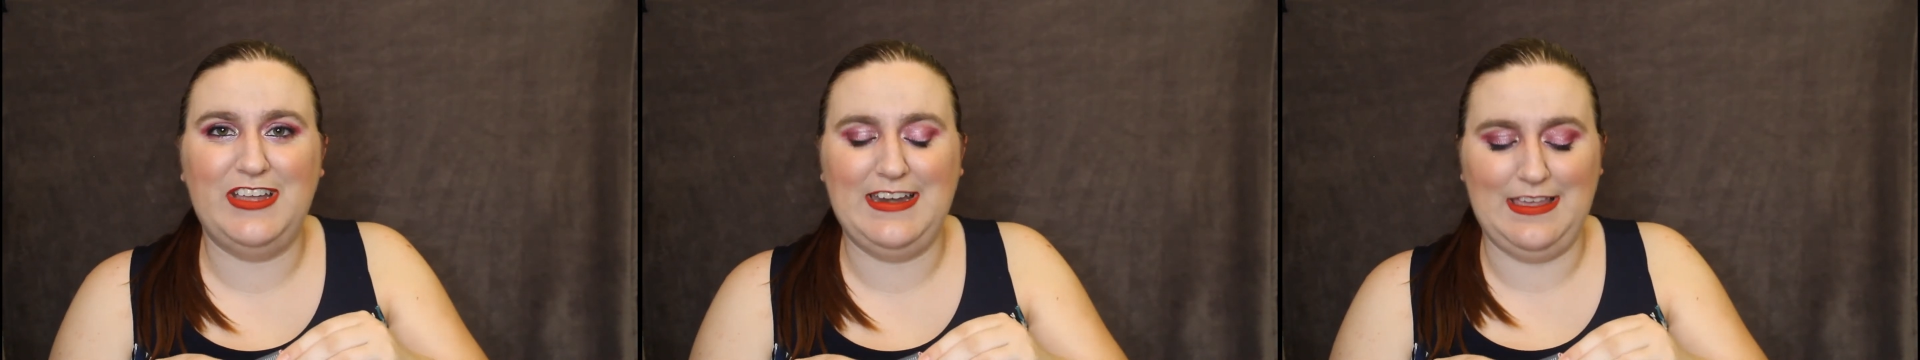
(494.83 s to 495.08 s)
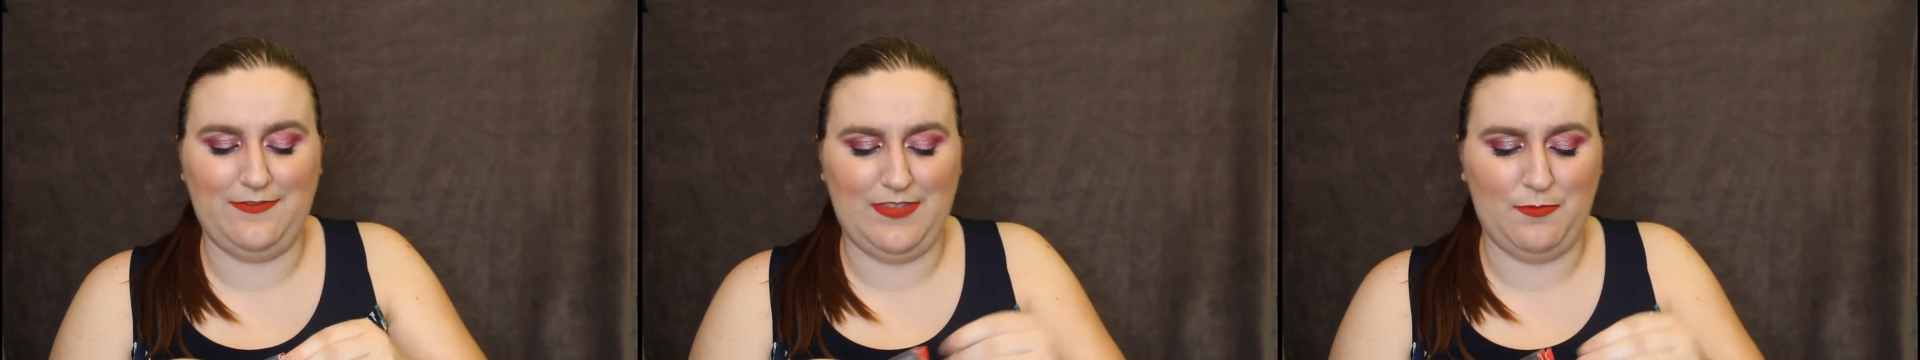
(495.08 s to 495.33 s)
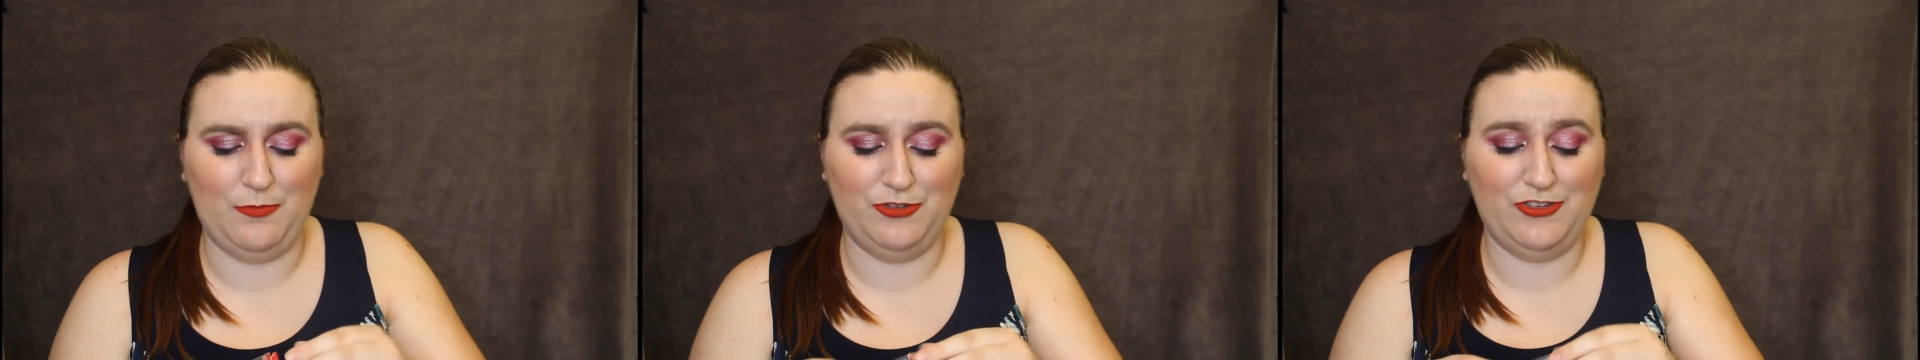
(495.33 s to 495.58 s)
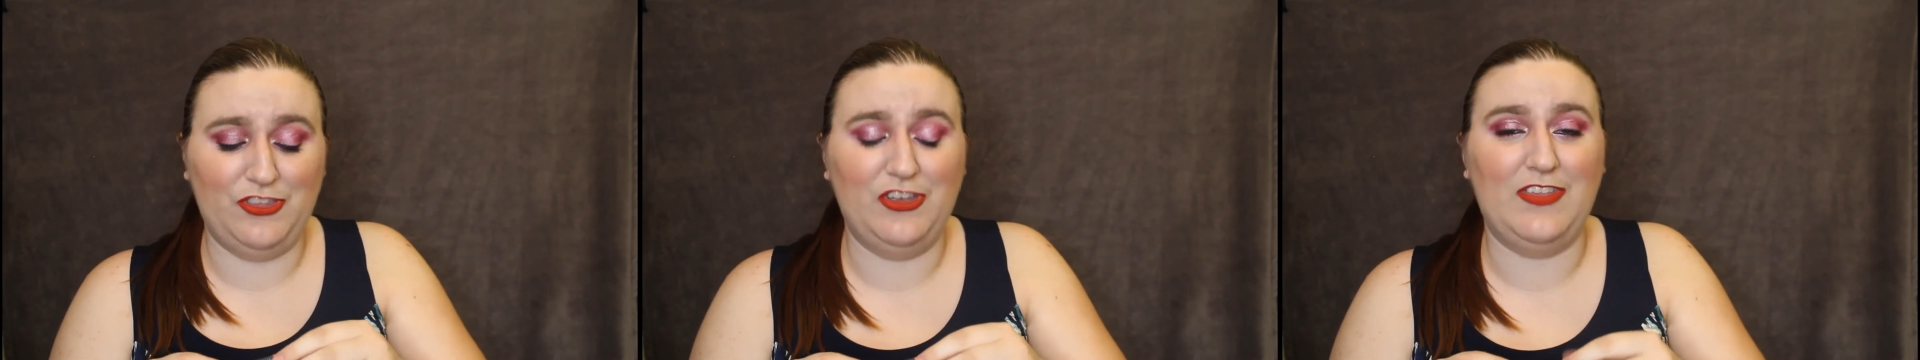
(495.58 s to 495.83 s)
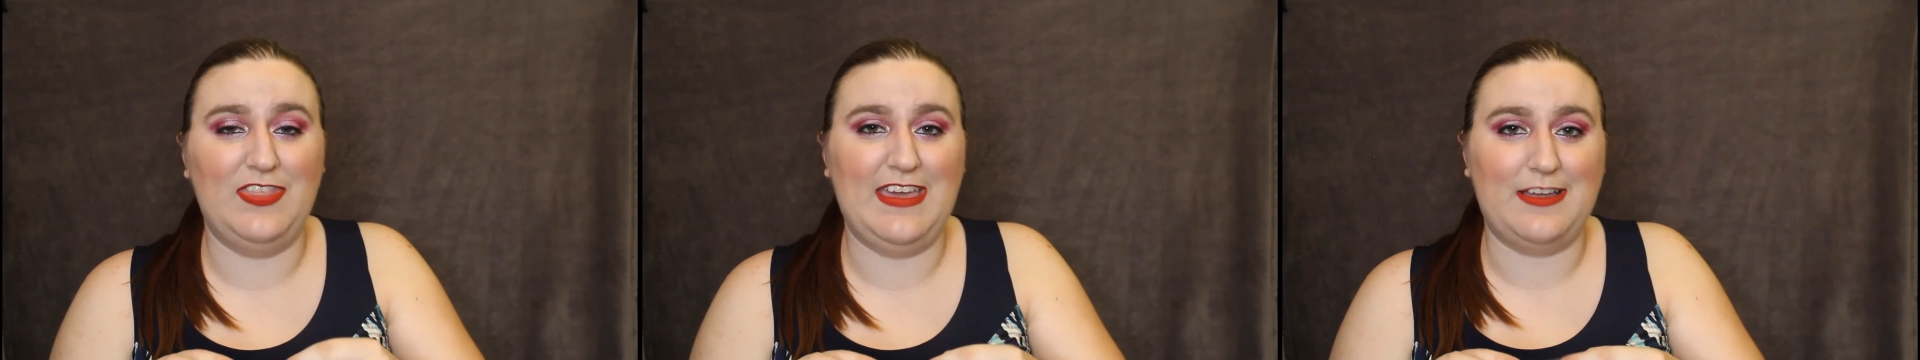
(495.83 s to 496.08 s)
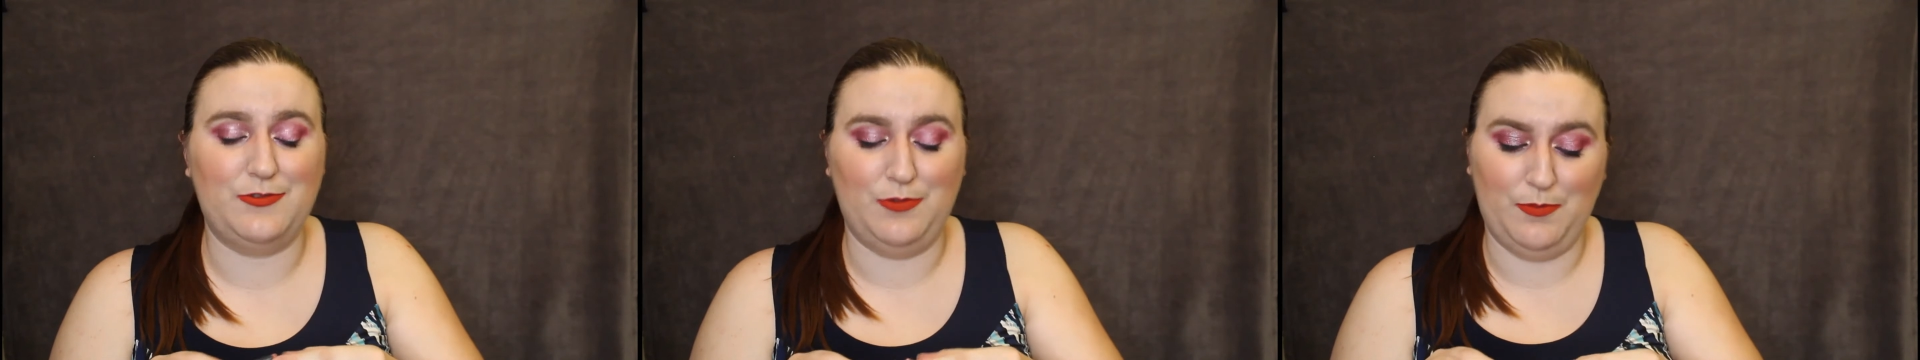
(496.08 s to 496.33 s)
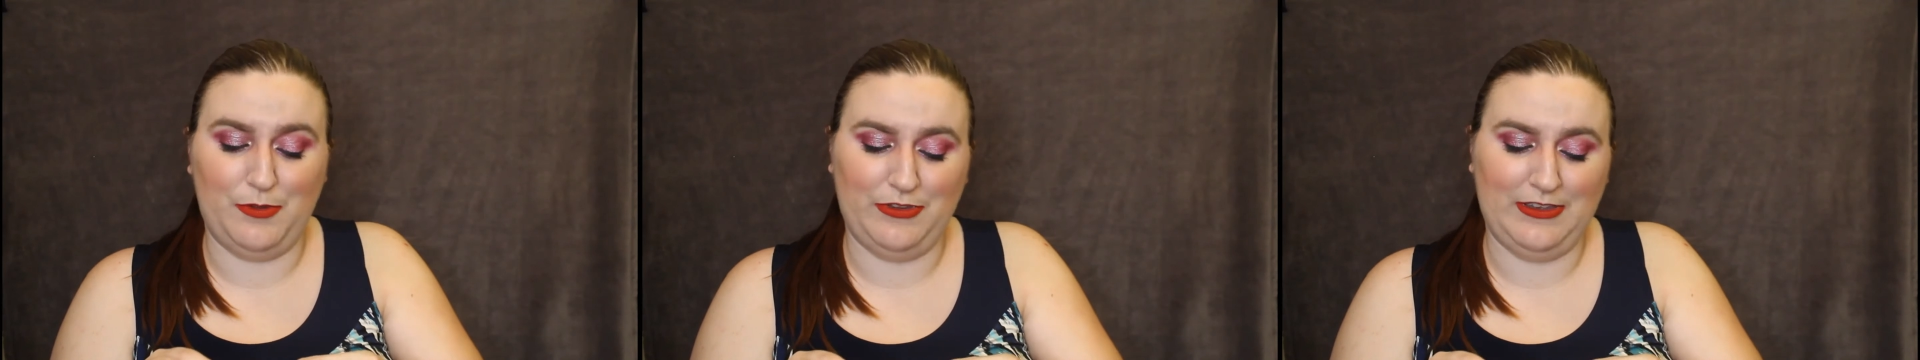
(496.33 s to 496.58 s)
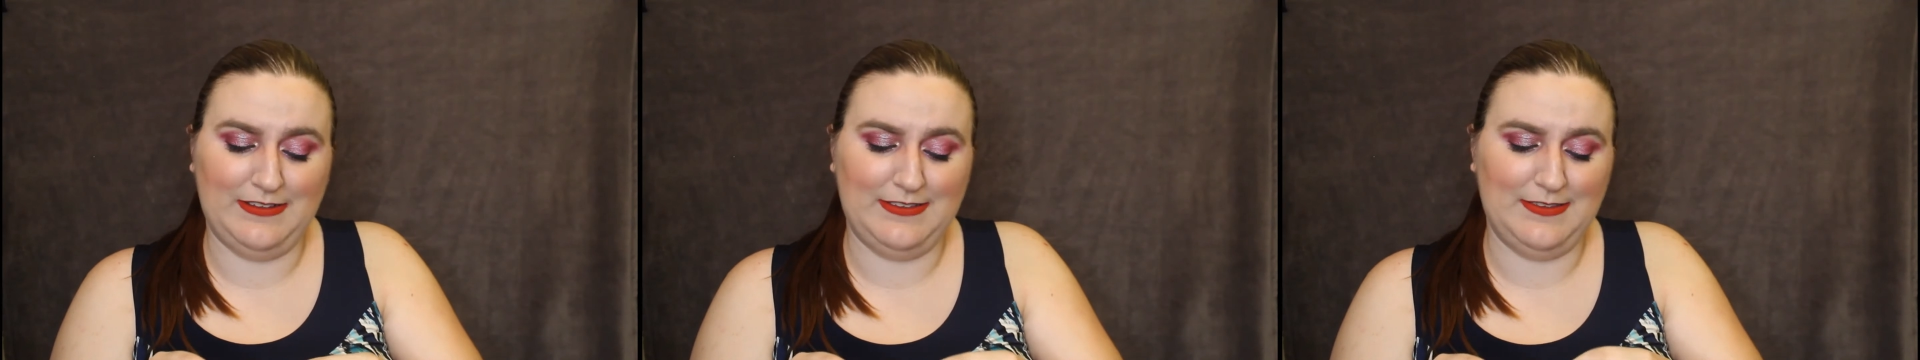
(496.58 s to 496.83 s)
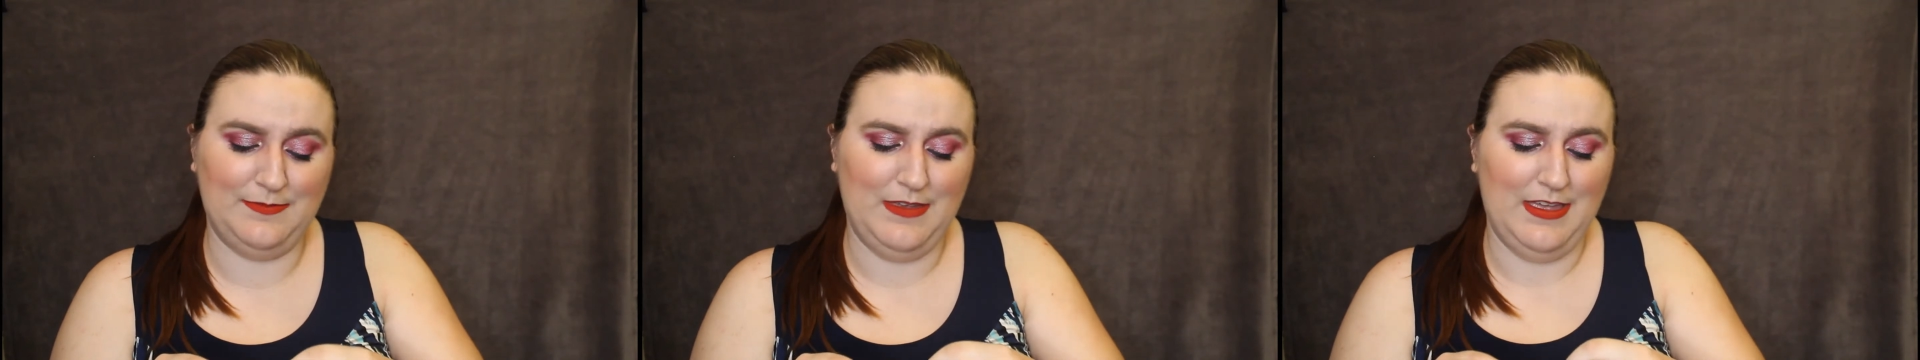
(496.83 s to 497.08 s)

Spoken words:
any of them. We'll just look at the actual bullets.